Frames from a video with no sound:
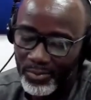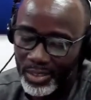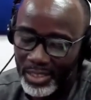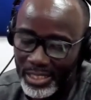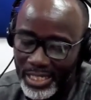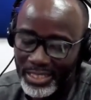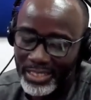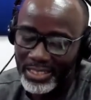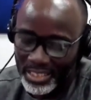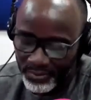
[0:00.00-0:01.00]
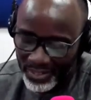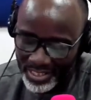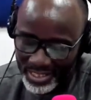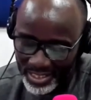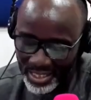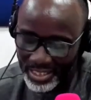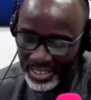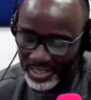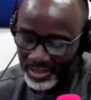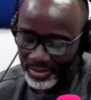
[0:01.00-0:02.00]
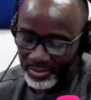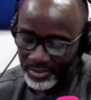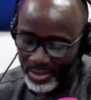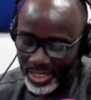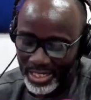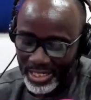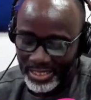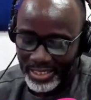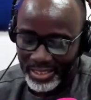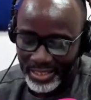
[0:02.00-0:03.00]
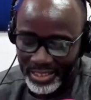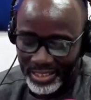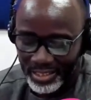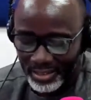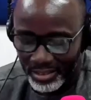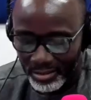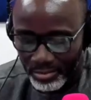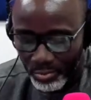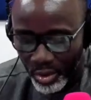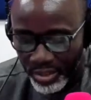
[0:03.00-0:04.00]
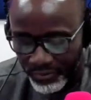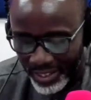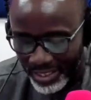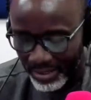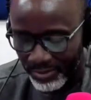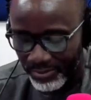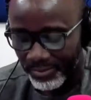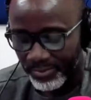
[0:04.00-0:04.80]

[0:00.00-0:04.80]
learning is facilitated, so that learning is more effective?